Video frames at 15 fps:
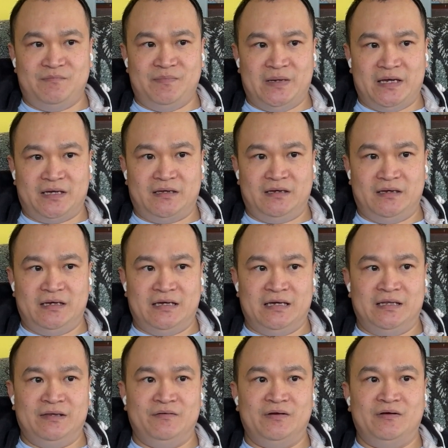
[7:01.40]
back
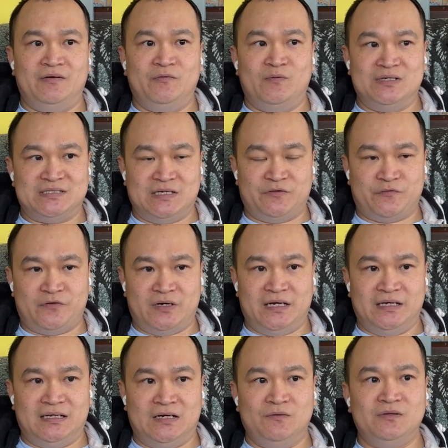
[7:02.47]
and once I try,
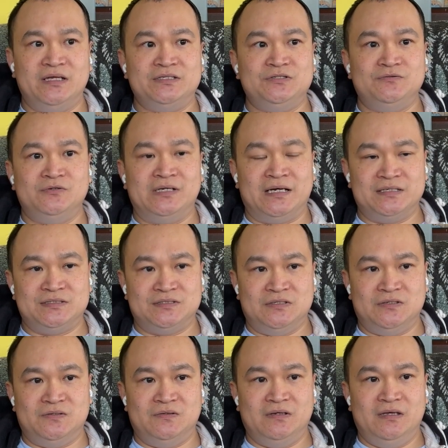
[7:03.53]
I will let you guys
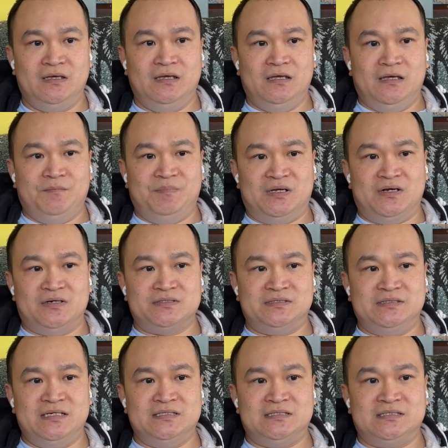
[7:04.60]
know, because
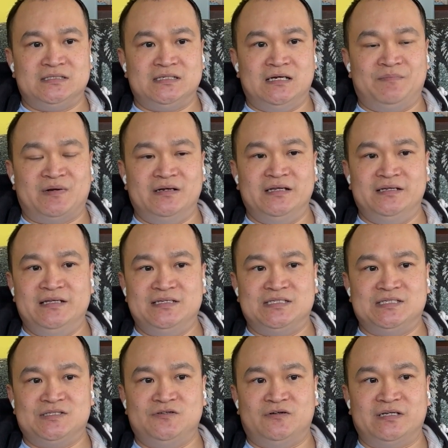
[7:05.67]
apparently this
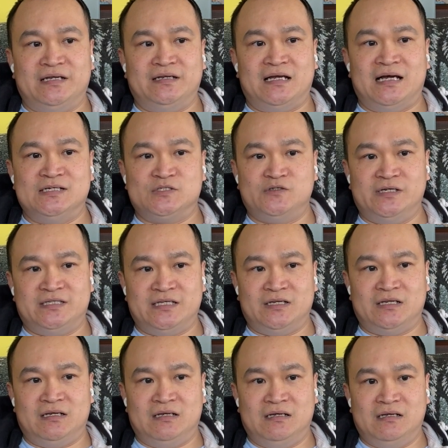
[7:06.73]
is not an isolated
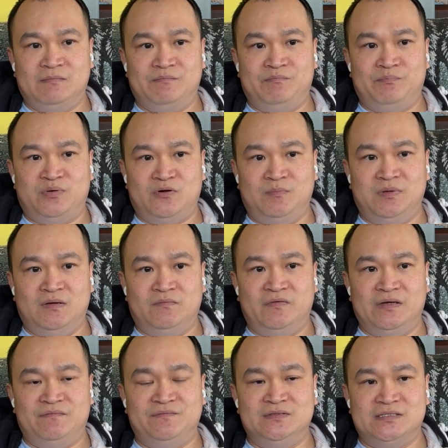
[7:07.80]
problem
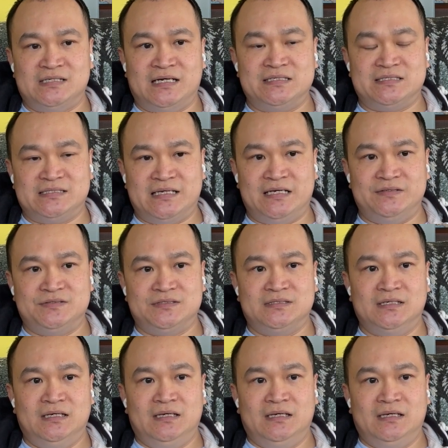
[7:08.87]
with Zeiss lens.